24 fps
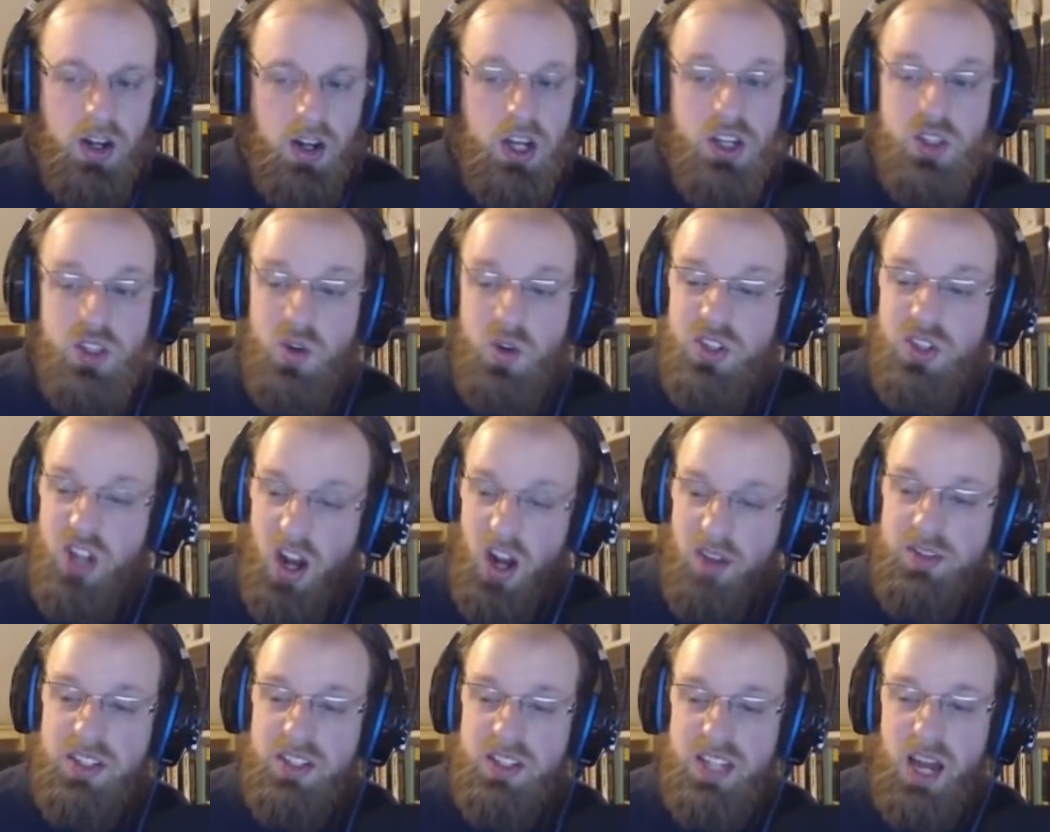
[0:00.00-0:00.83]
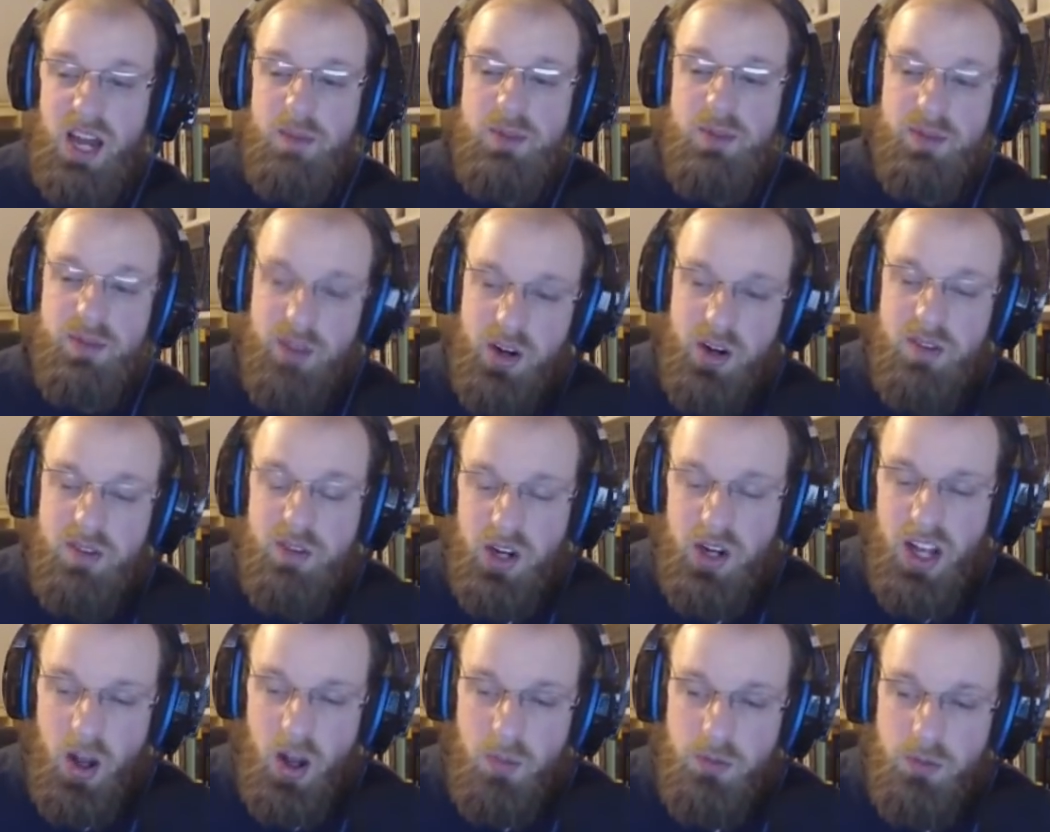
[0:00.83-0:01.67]
So it's oftentimes very,
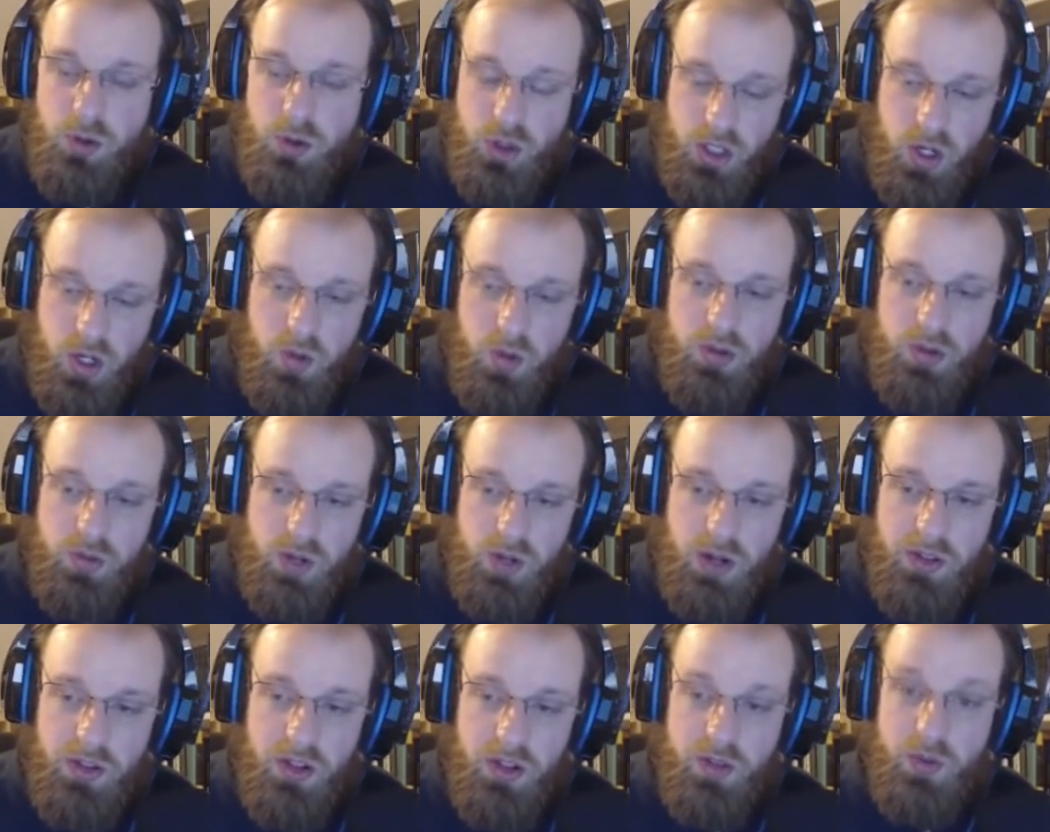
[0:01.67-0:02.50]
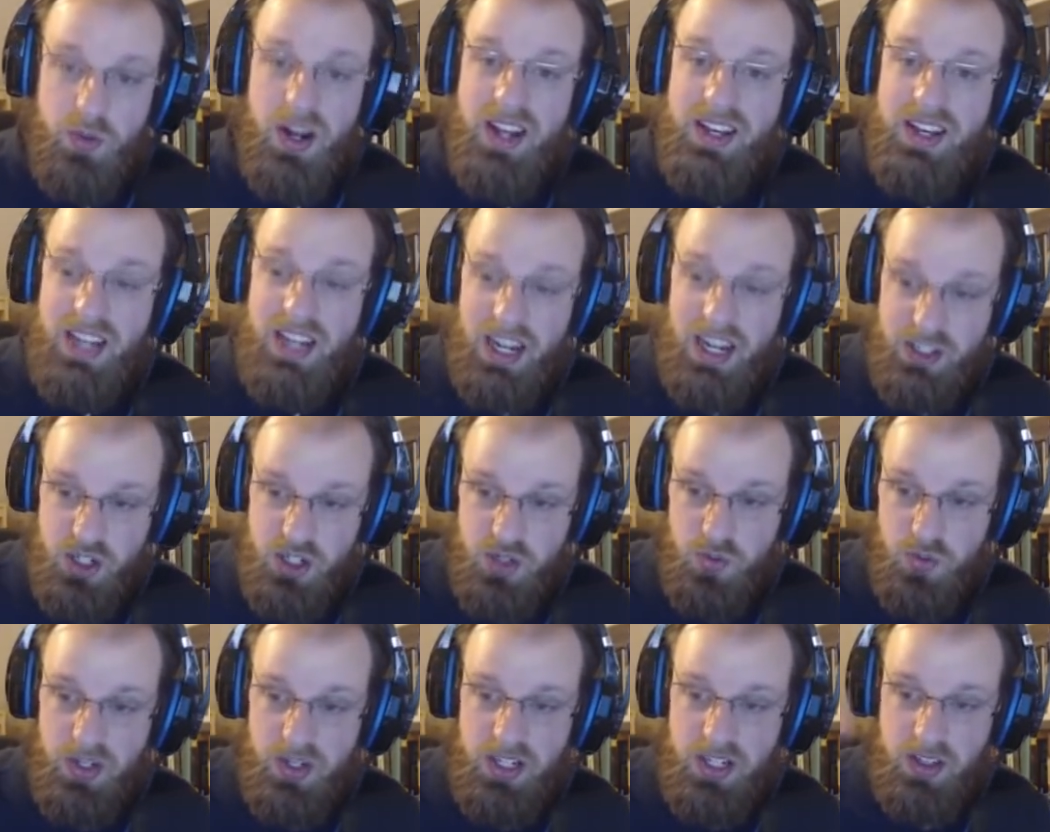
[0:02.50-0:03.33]
very helpful to go throughout the thread, not just
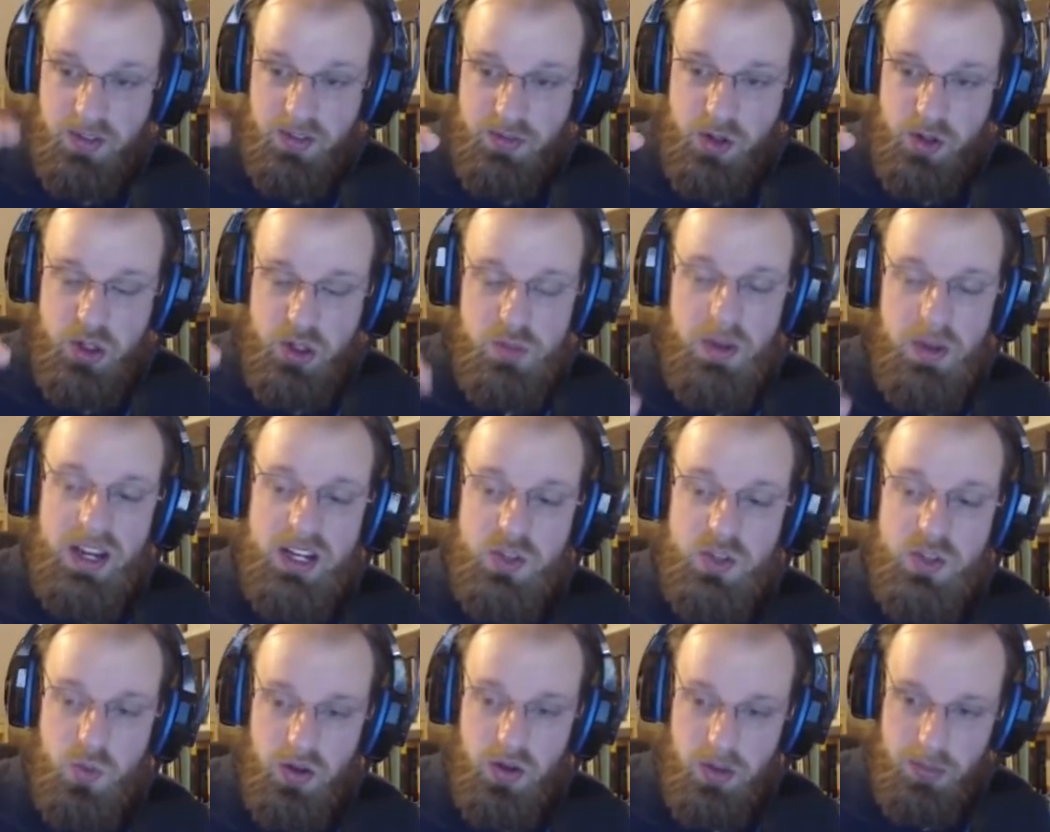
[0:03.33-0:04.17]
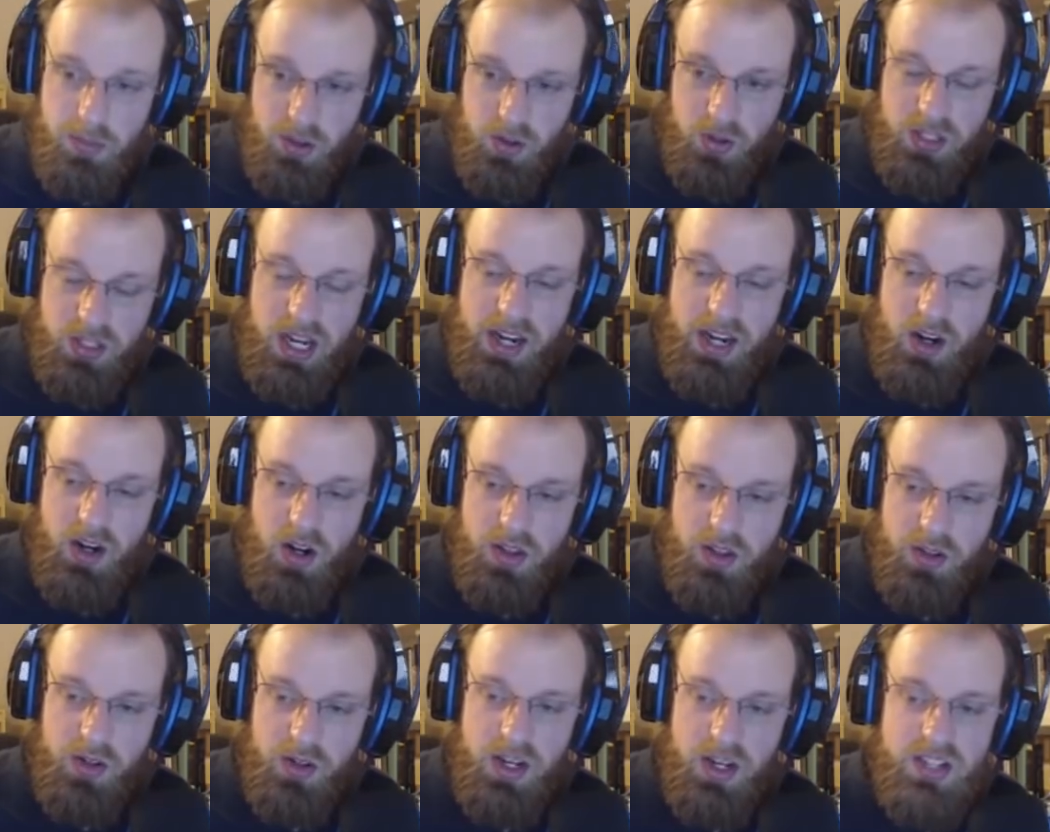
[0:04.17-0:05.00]
reading the first page where the build guide
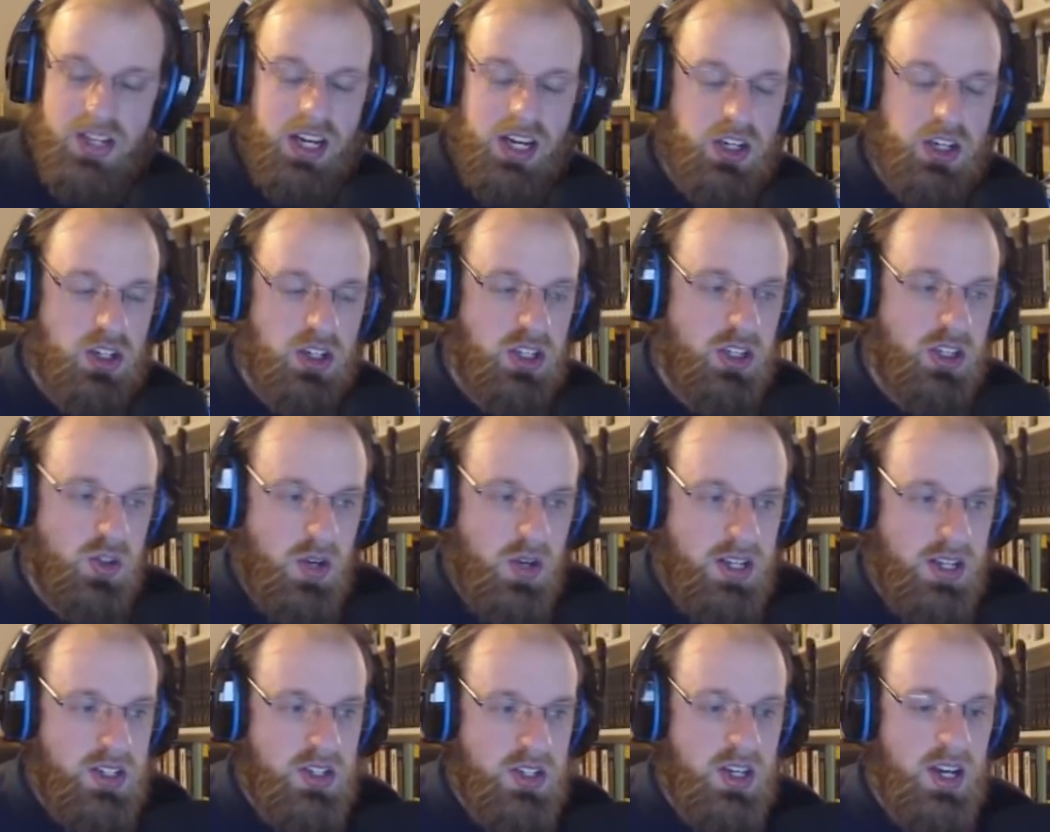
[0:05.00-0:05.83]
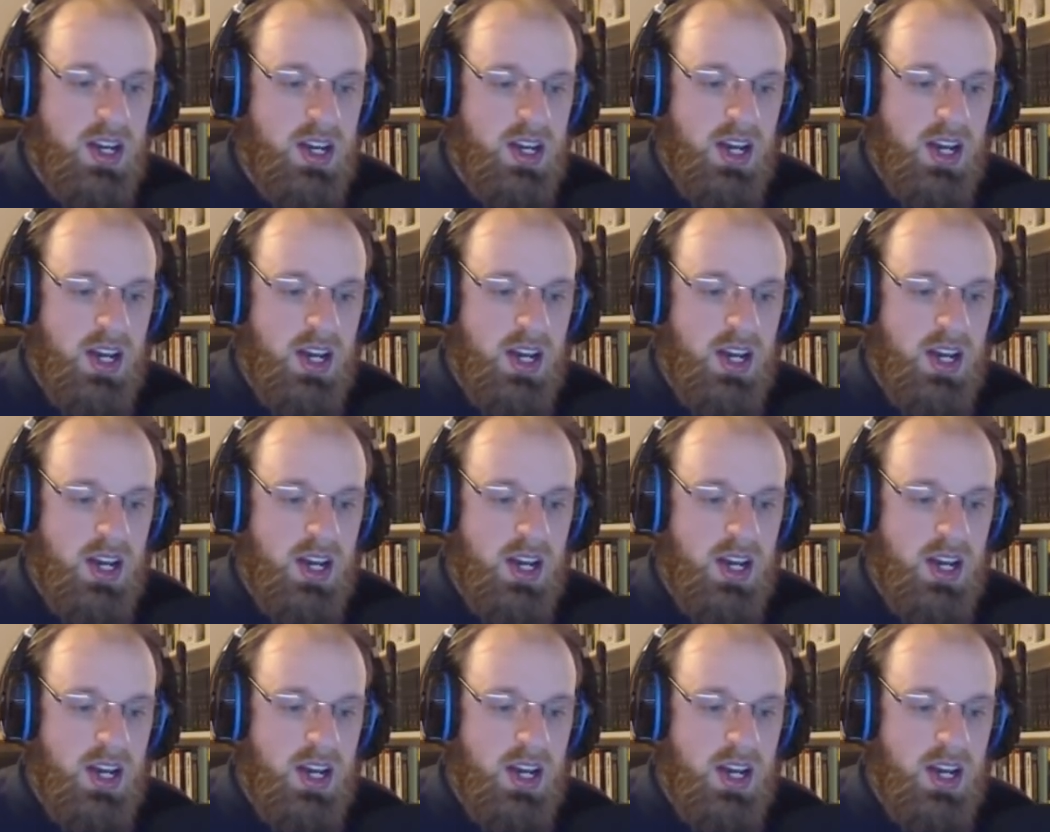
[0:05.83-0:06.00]
author has actually addressed